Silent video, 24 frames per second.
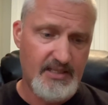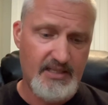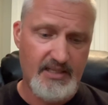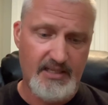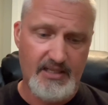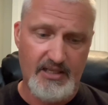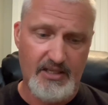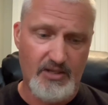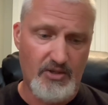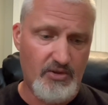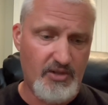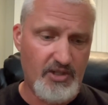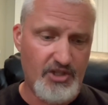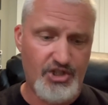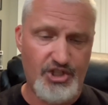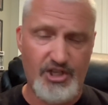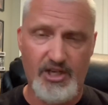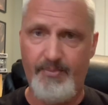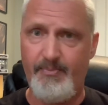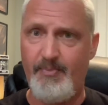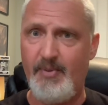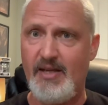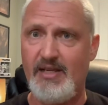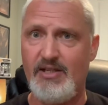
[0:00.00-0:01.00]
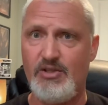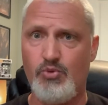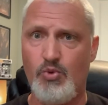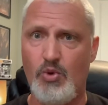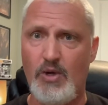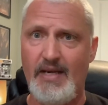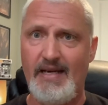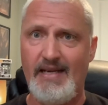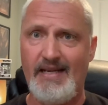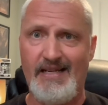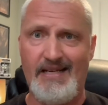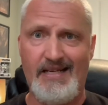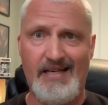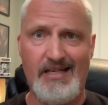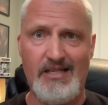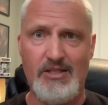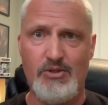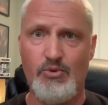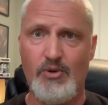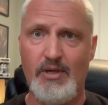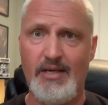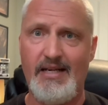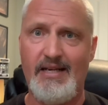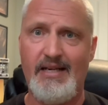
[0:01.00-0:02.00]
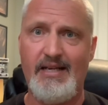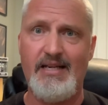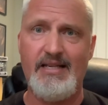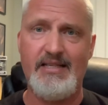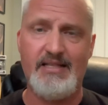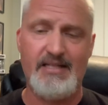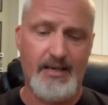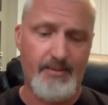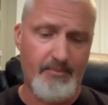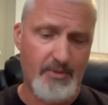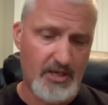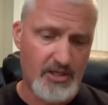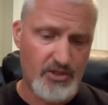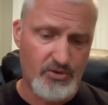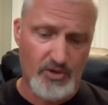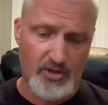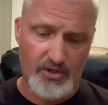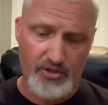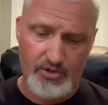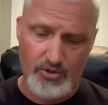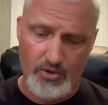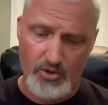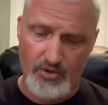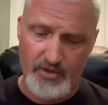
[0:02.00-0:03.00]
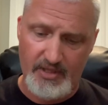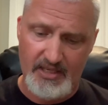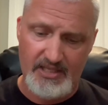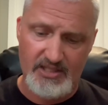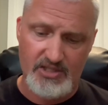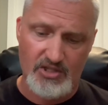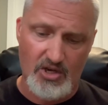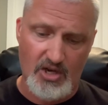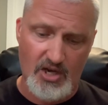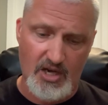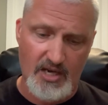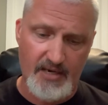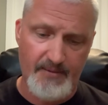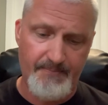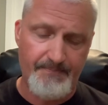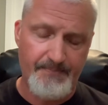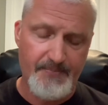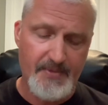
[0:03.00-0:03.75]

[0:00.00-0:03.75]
You know, the shipping's what it is, what it is. I might as well throw these on